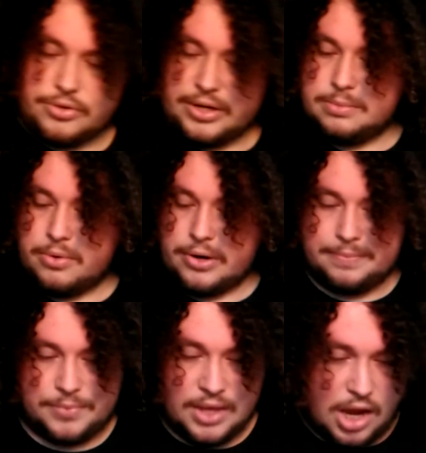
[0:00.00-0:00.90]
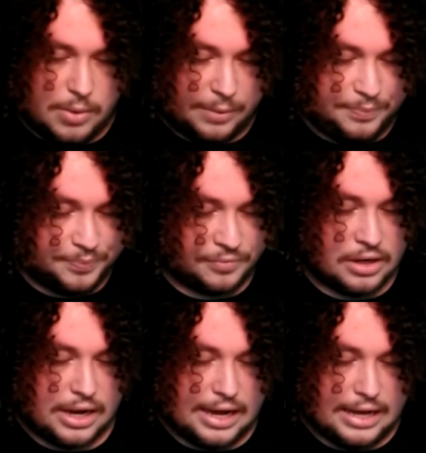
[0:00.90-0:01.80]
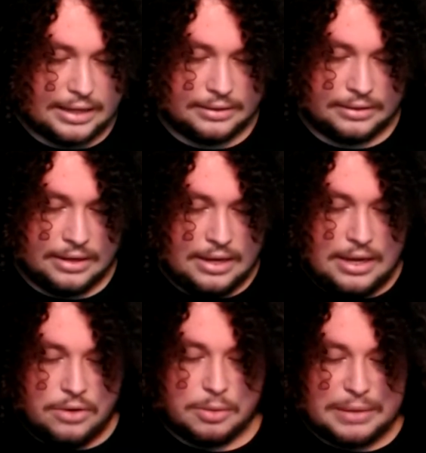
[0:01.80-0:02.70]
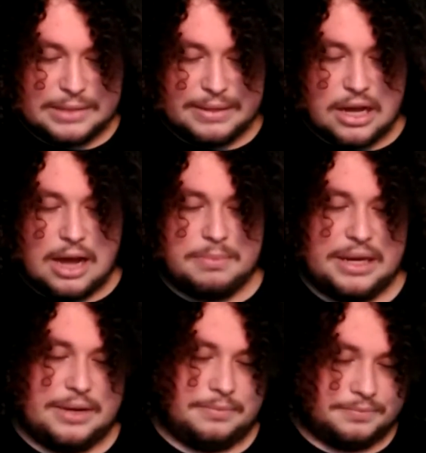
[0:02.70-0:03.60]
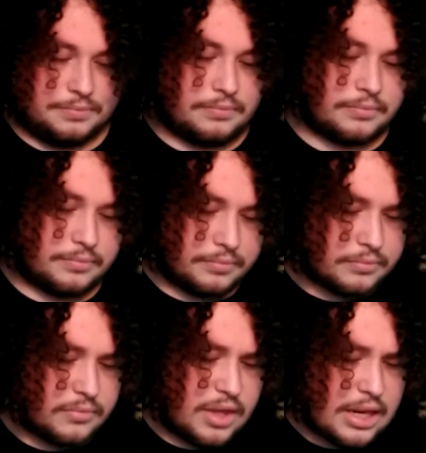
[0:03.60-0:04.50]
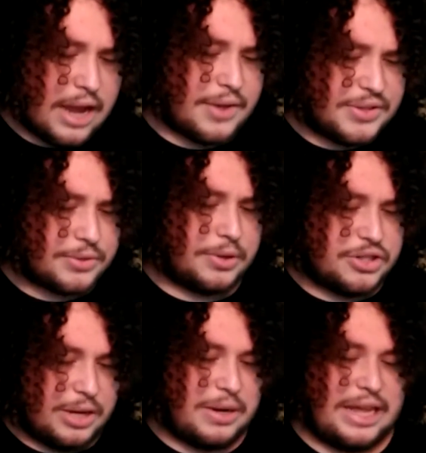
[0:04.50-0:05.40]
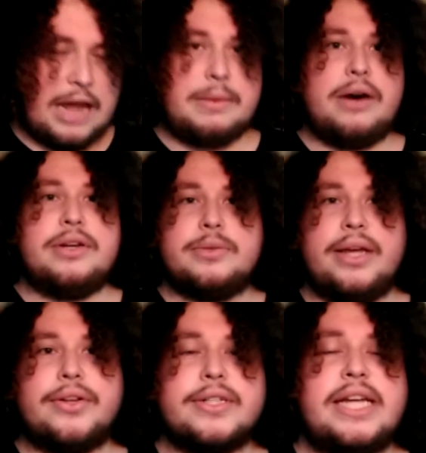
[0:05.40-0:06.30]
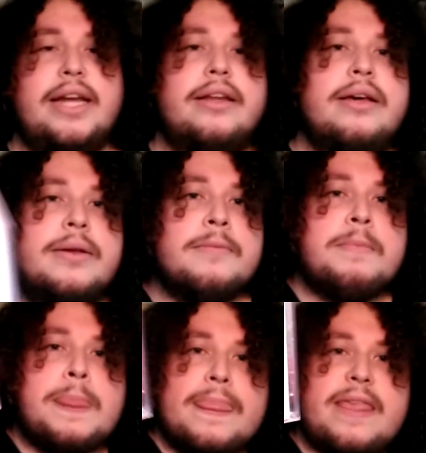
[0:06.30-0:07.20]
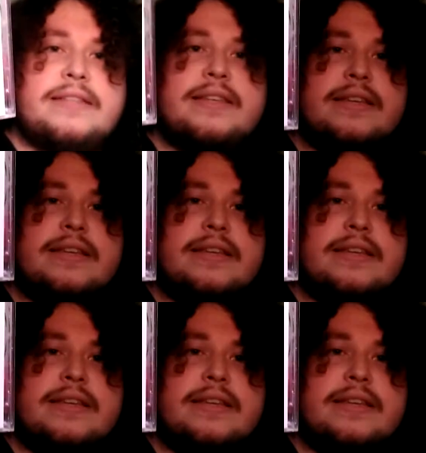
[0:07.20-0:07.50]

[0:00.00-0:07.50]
transport. Oh well. Replacement copy. I got this originally when it came out in 2013. This